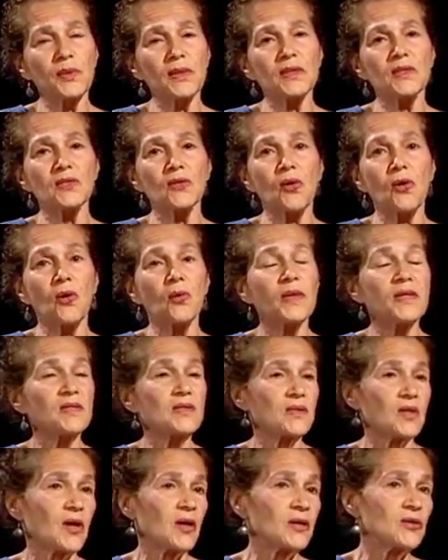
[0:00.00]
It's
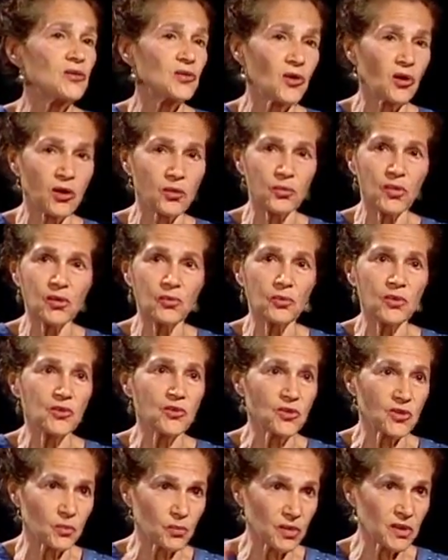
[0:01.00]
always got dogma, which
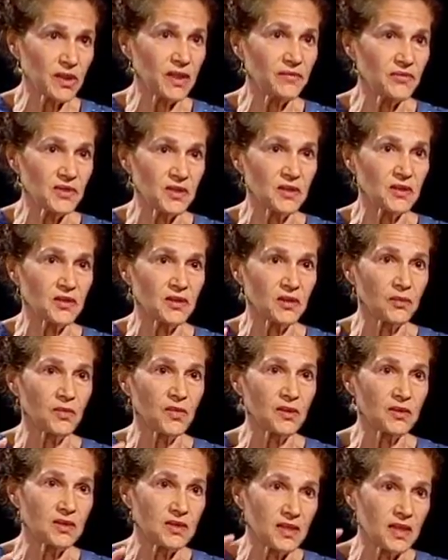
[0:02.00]
is a belief system,
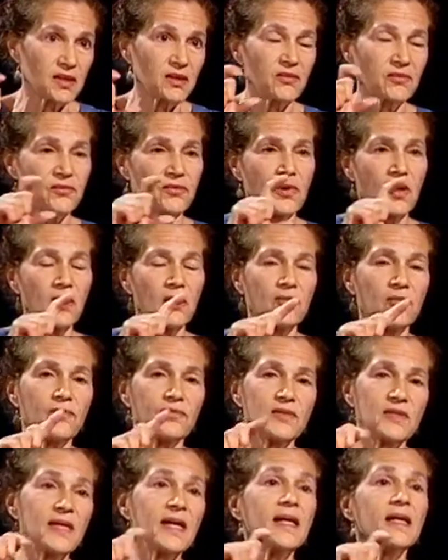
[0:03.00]
the set of
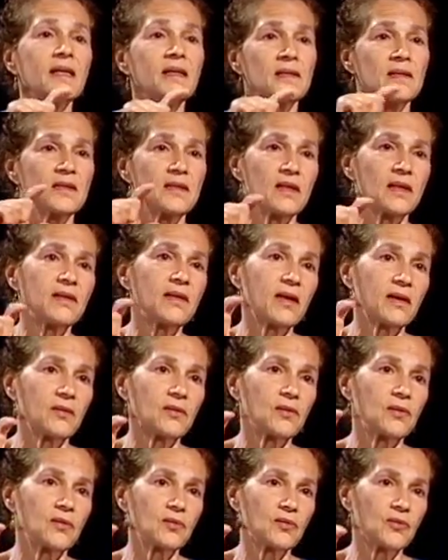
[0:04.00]
tenets that
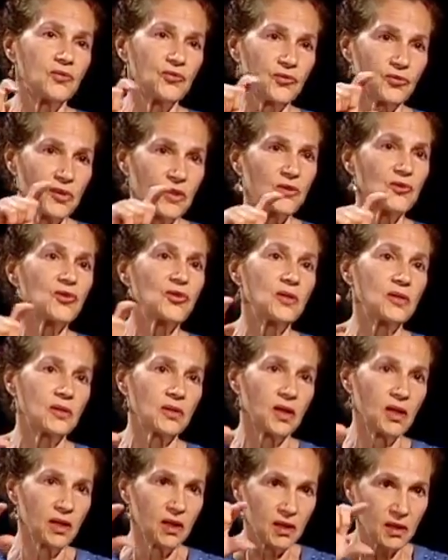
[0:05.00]
tradition
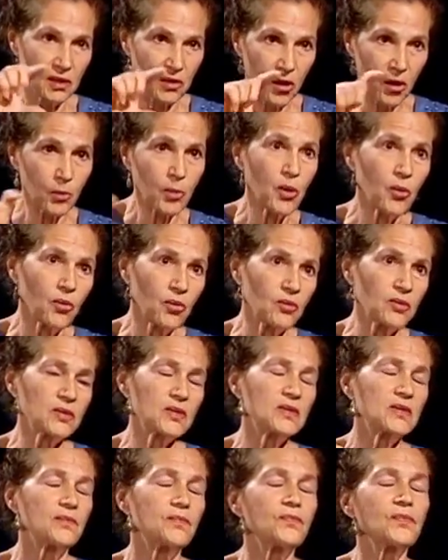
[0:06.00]

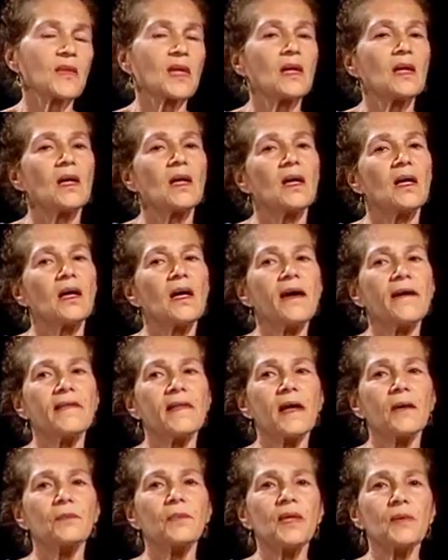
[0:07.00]
upholds, and
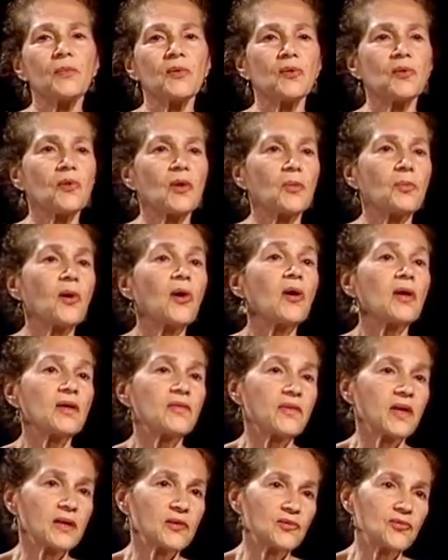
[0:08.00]
that people who are part
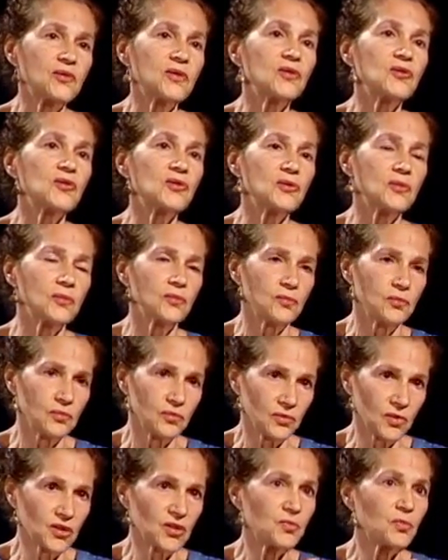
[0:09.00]
of that tradition
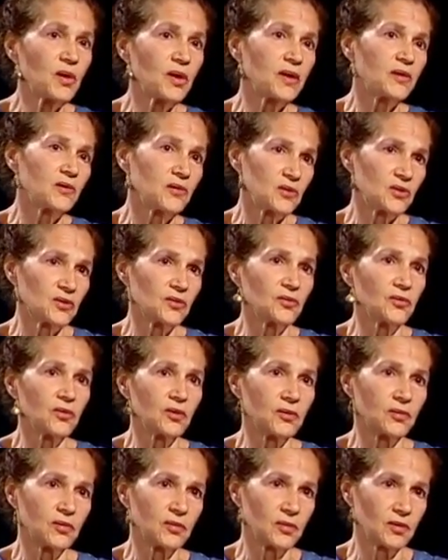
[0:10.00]
aspire
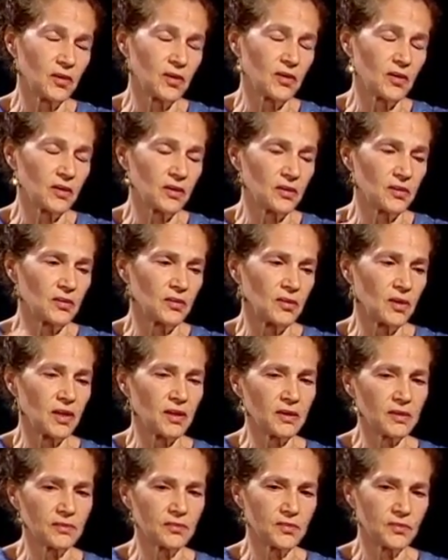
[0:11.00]
to
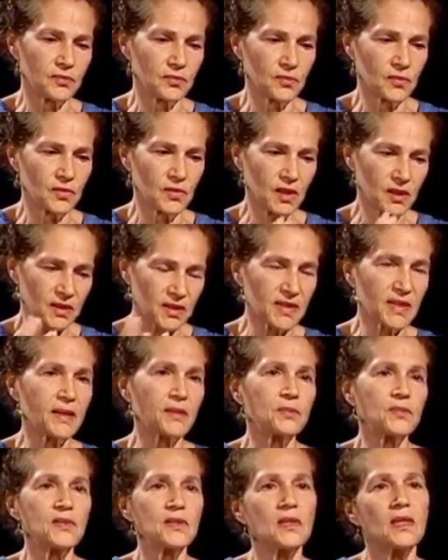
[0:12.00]
and
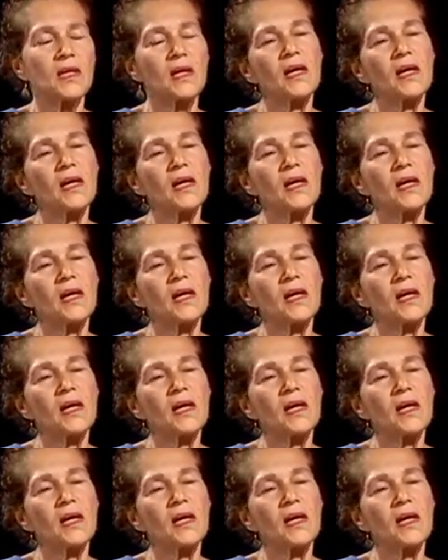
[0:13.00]
accept.